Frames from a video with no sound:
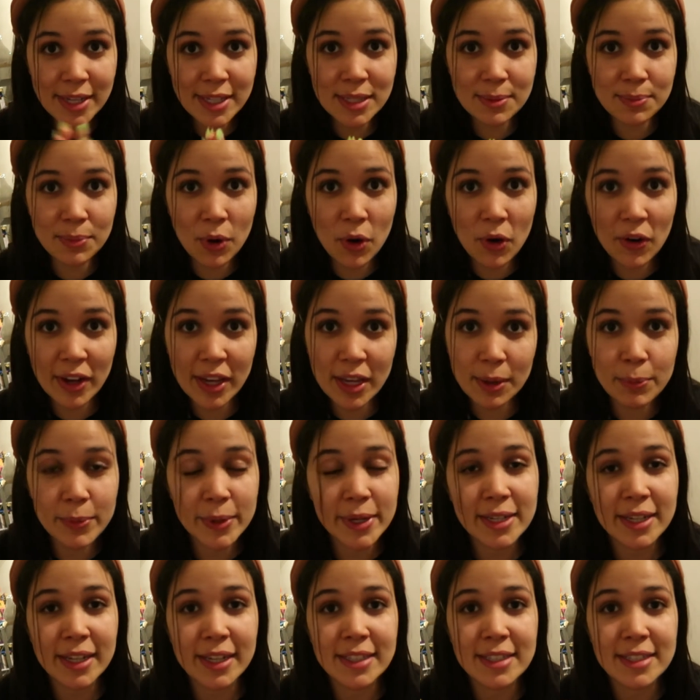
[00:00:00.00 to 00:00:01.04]
it small, keeping
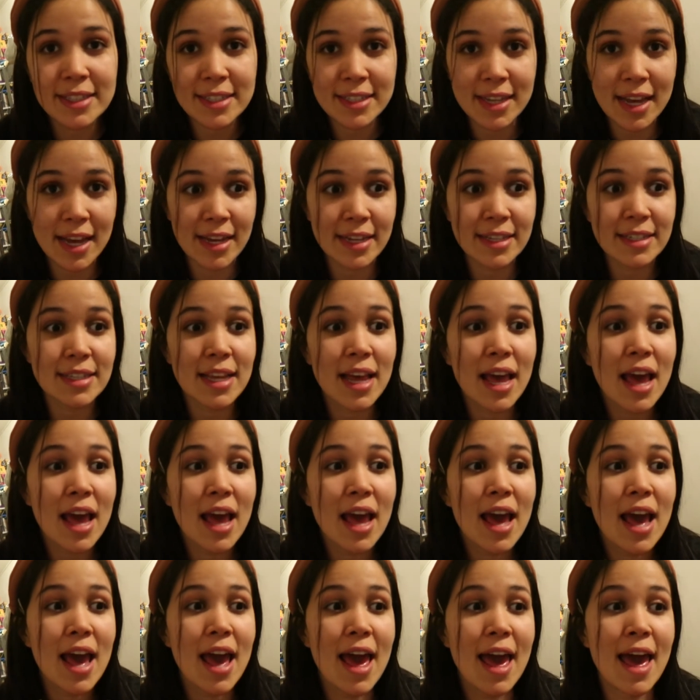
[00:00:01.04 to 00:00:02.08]
it concise,
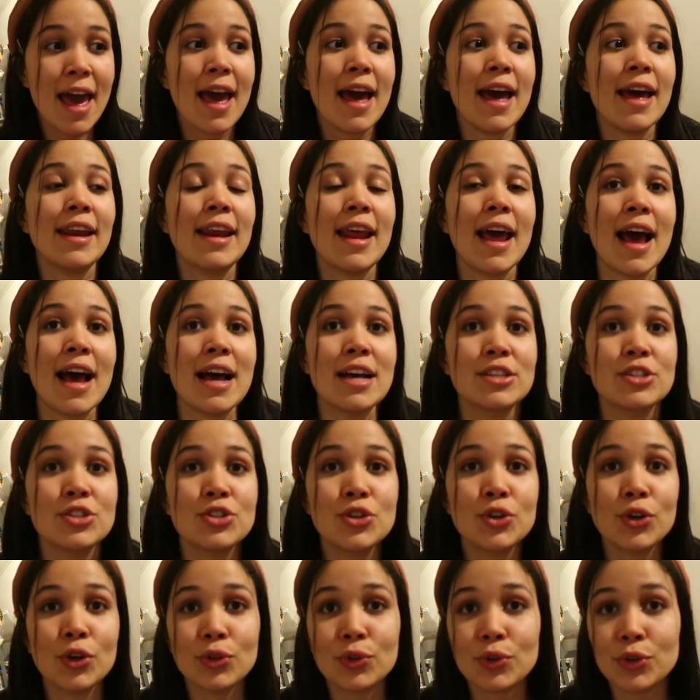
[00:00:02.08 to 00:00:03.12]
and as
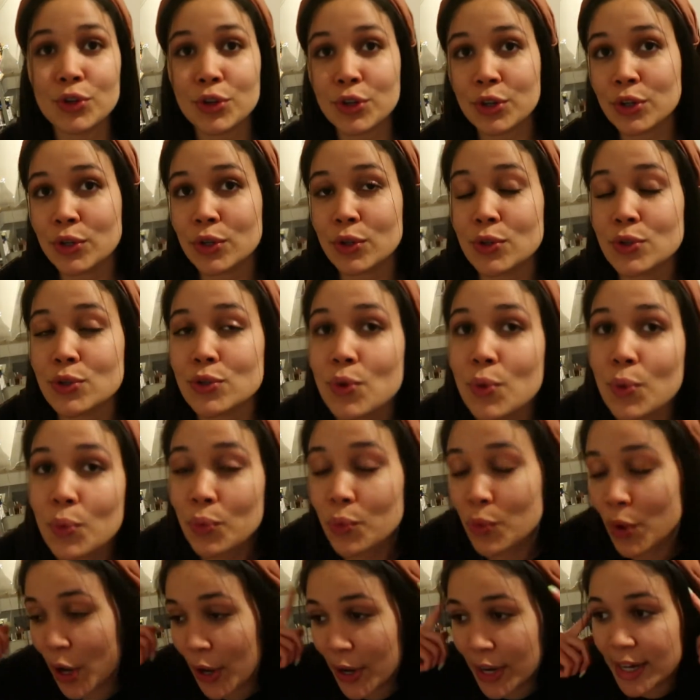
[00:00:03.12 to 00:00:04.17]
you go through your clothes,
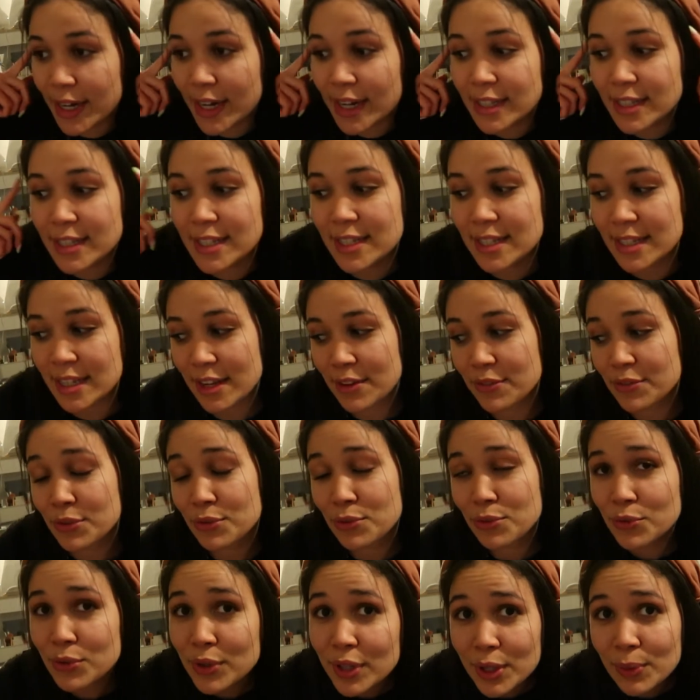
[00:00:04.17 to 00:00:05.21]
wearing it to see if
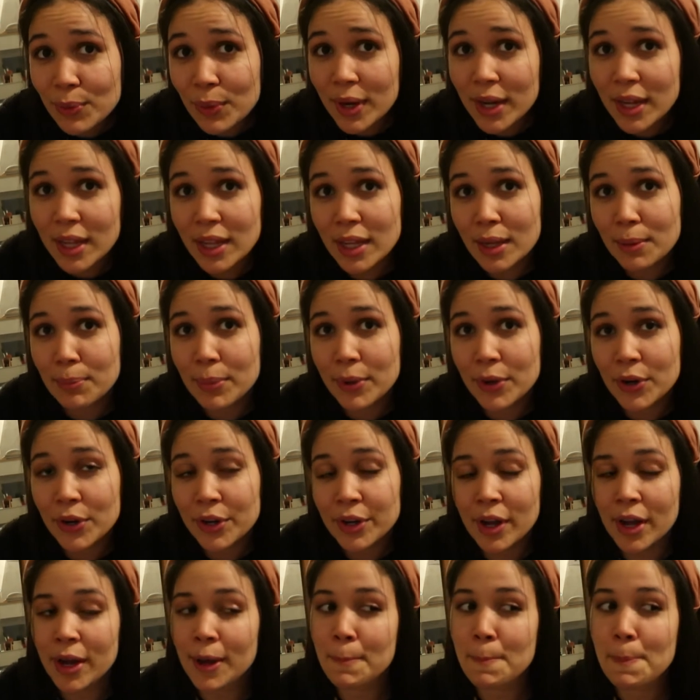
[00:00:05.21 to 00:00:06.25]
you really want to keep it or
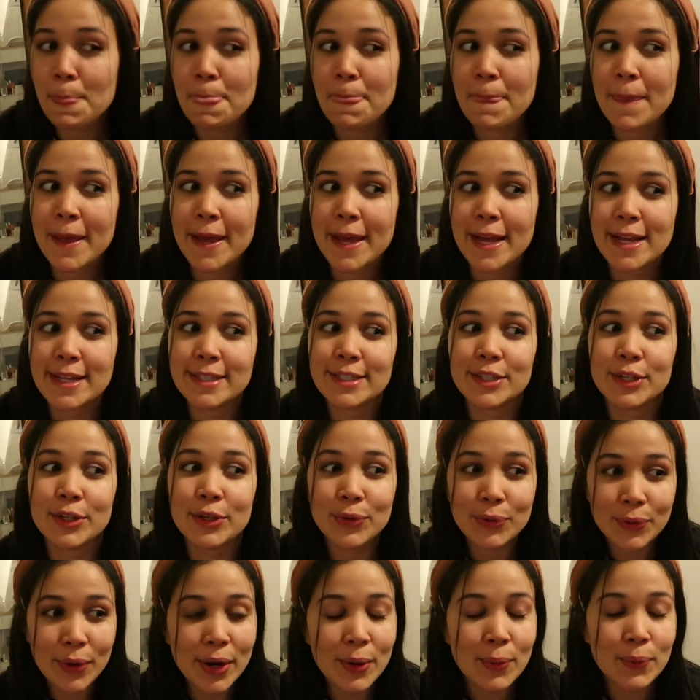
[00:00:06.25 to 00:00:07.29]
not. It's a
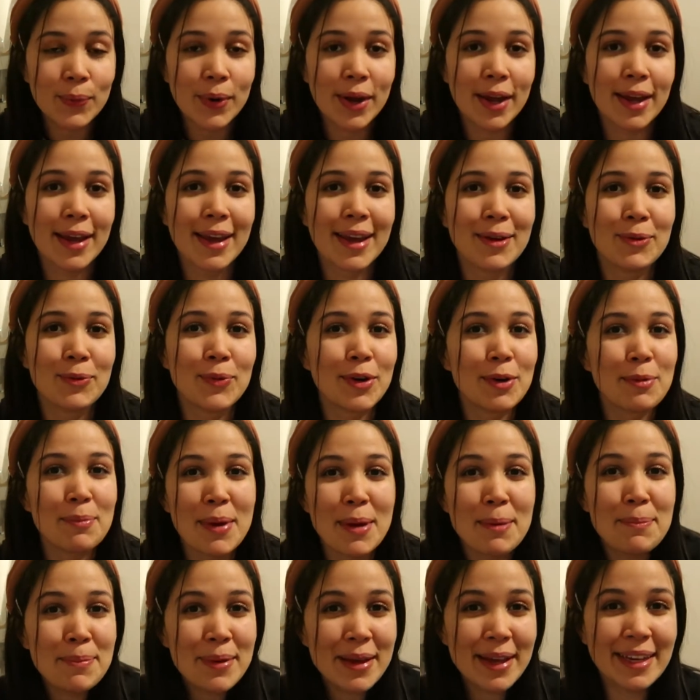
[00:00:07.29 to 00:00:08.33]
great way and one of
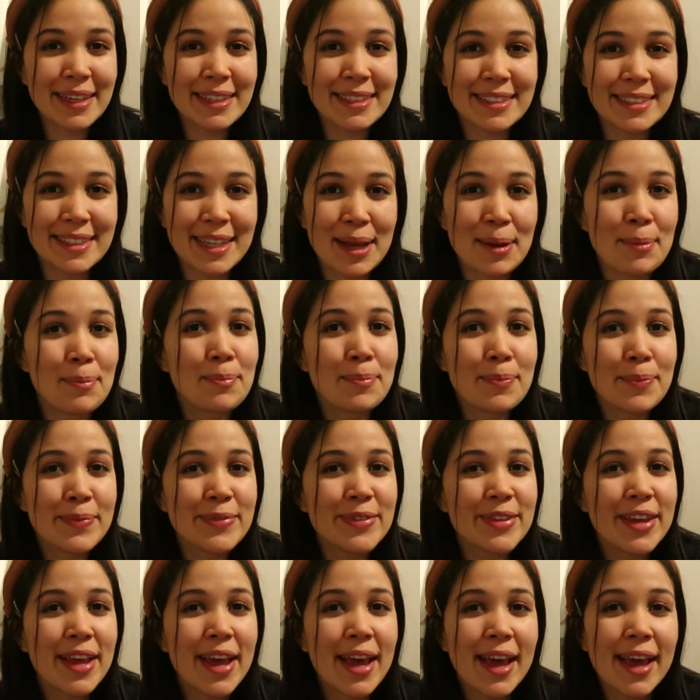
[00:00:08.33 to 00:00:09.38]
my biggest
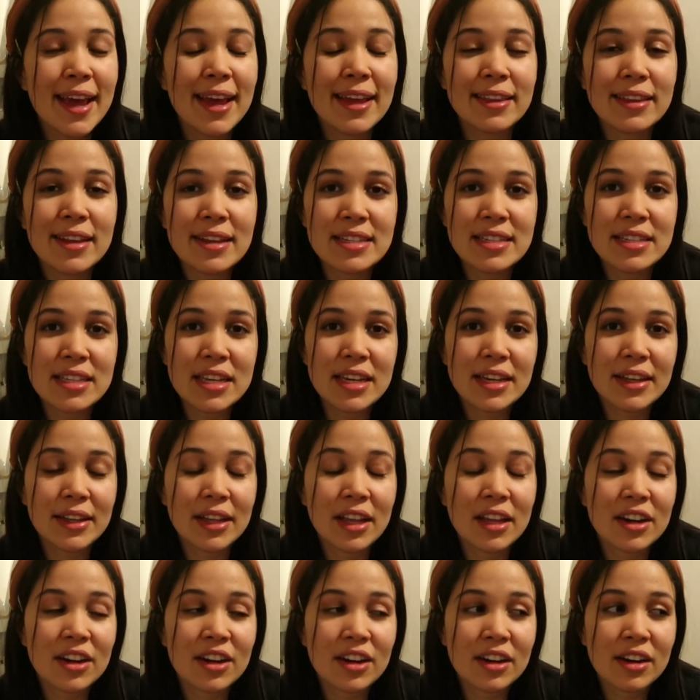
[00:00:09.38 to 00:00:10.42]
tips in this
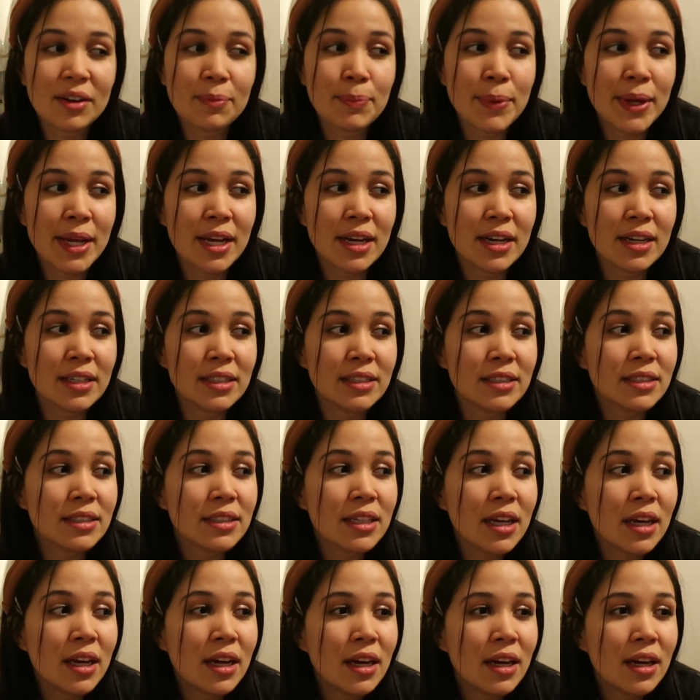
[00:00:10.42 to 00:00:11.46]
declutter, because
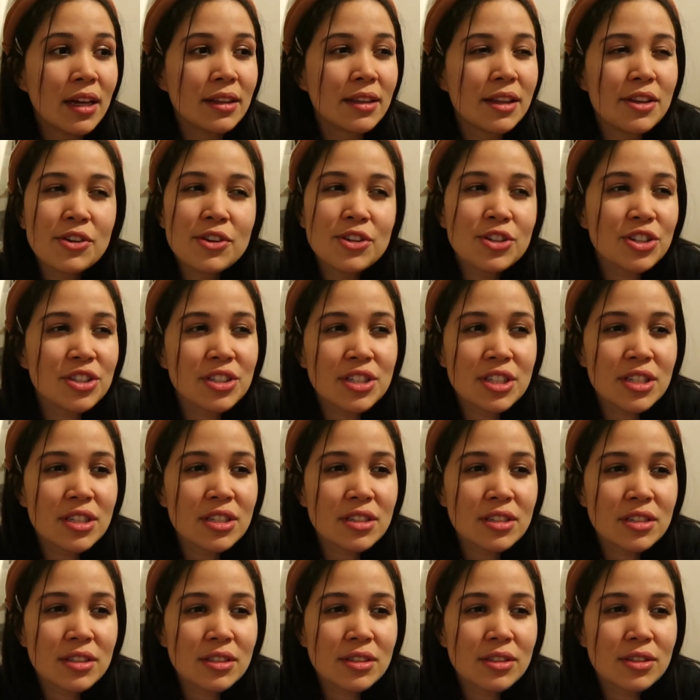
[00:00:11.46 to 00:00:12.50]
then
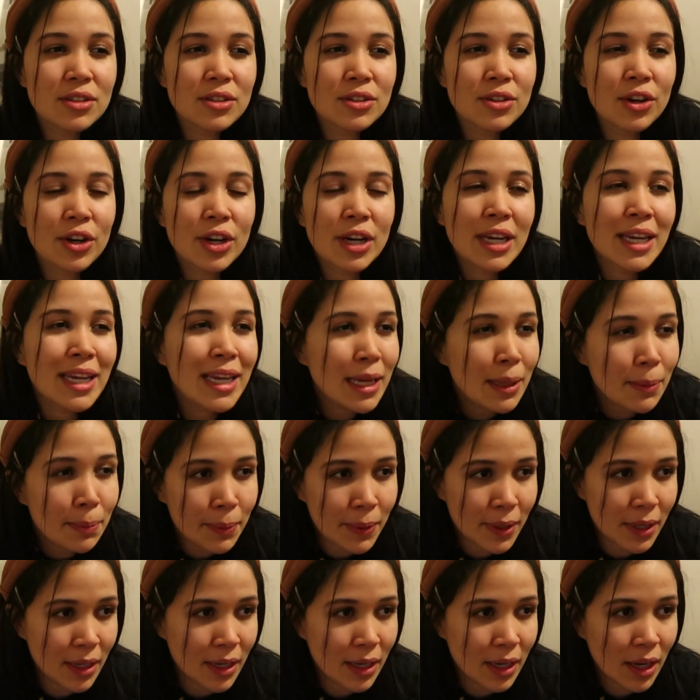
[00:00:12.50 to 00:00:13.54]
you're
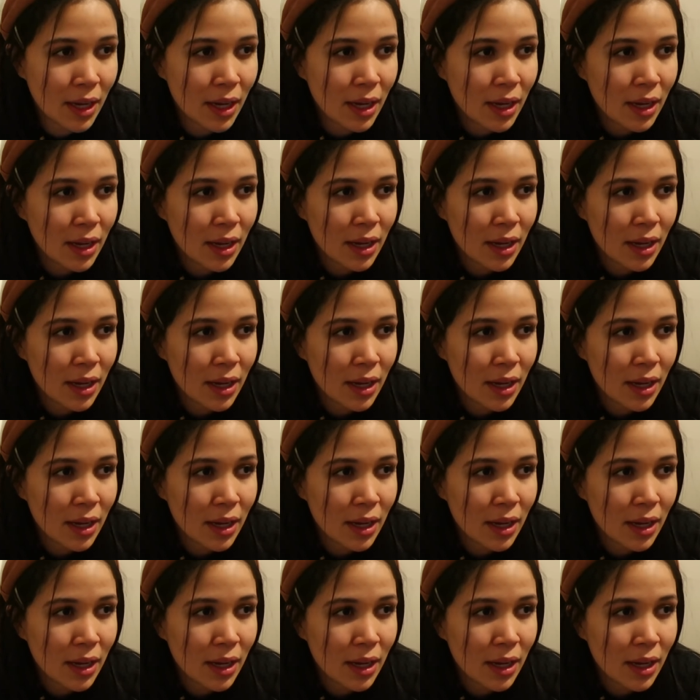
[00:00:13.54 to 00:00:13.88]
keeping,